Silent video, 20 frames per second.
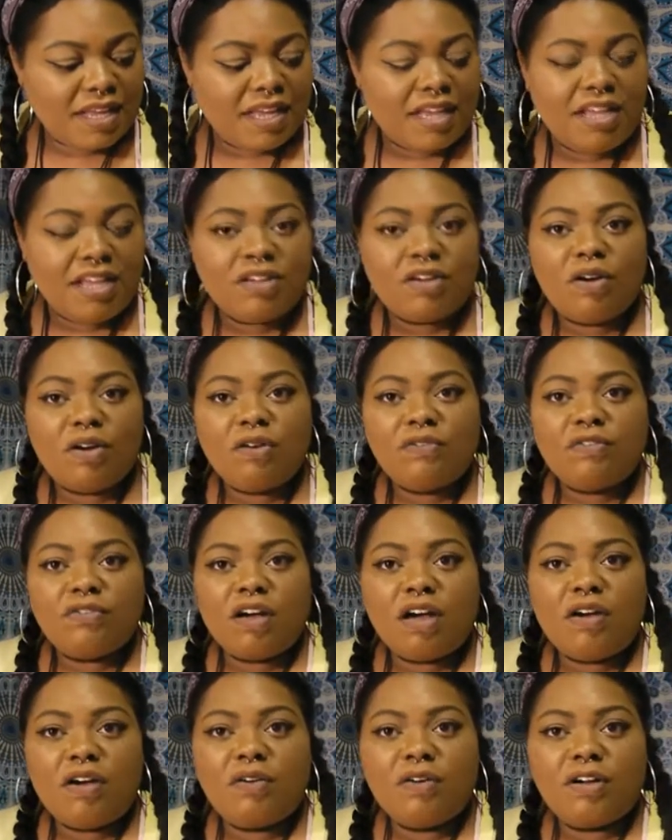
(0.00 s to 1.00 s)
Your
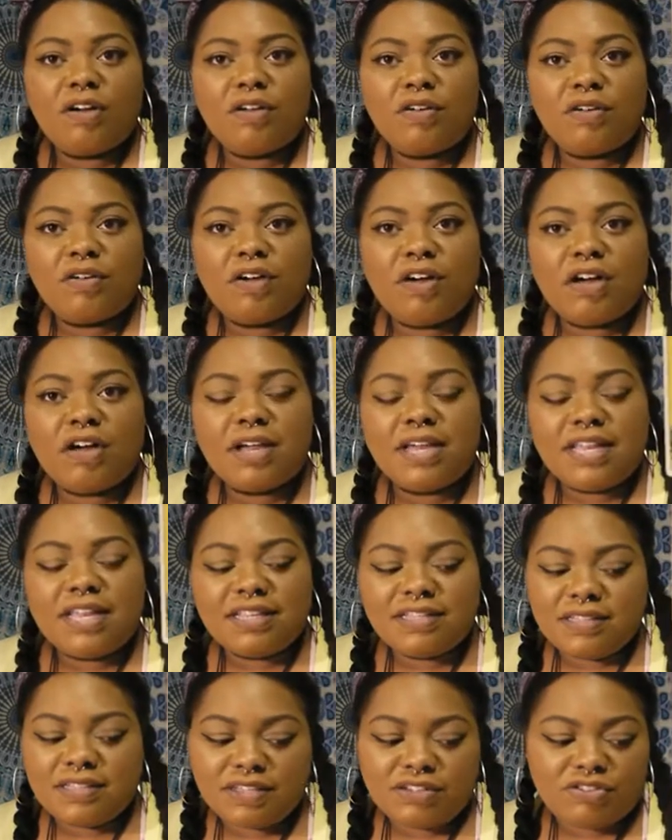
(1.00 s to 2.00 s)
overall oracle card
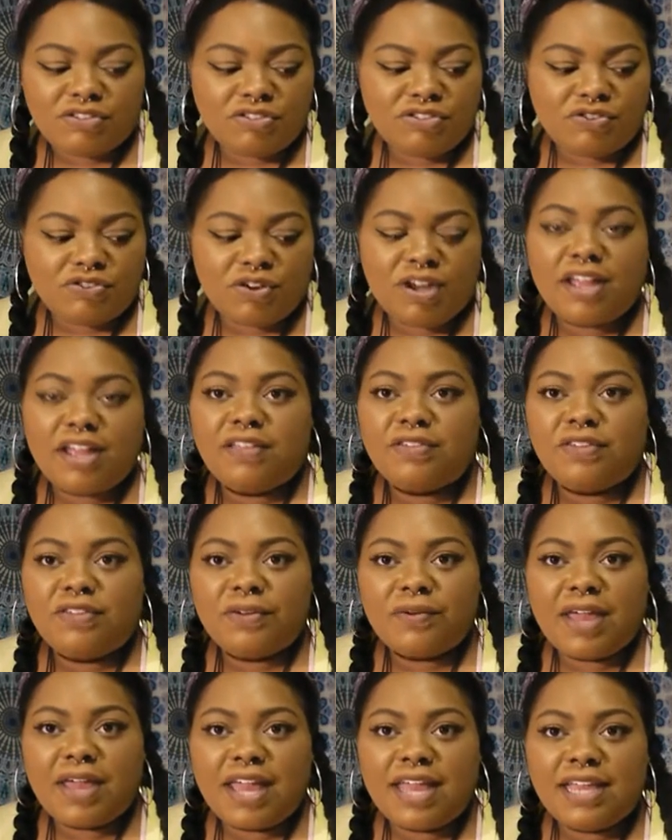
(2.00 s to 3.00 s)
is the strength,
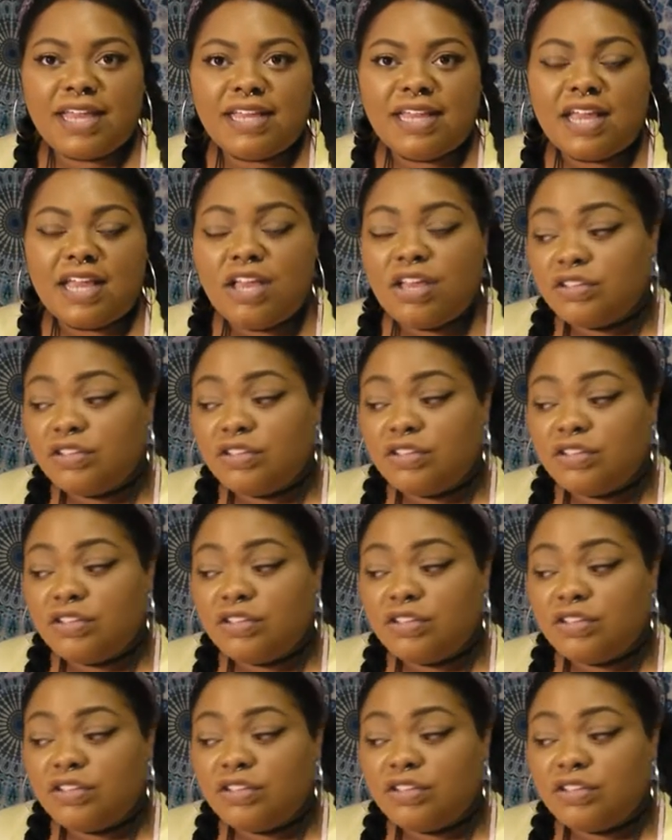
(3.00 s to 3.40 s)
okay?